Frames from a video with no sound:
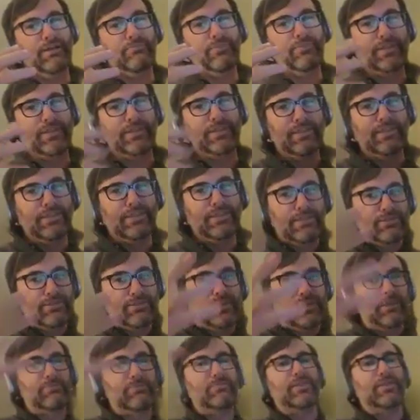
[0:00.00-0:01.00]

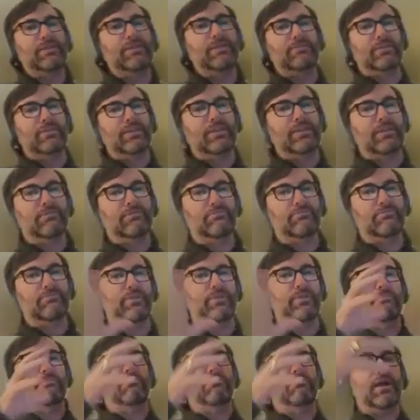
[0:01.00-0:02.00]
the
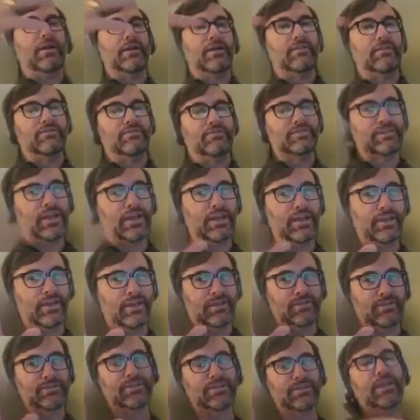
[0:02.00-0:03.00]
bucket of
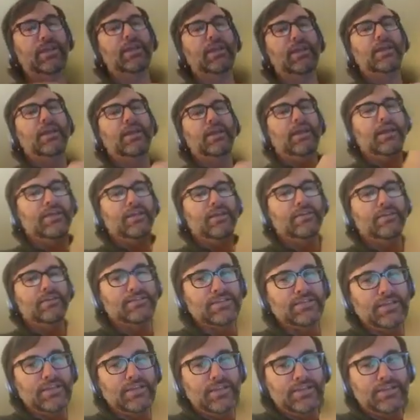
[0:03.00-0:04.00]
science
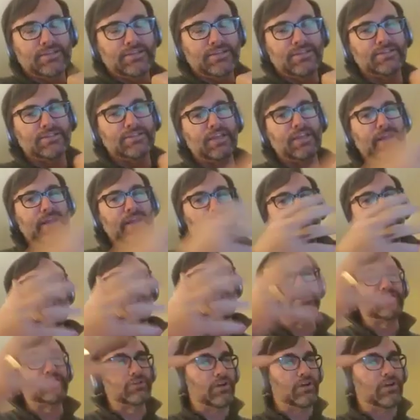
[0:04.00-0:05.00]
is to say we
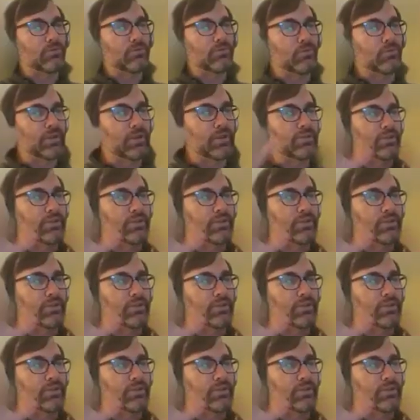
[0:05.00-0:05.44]
start with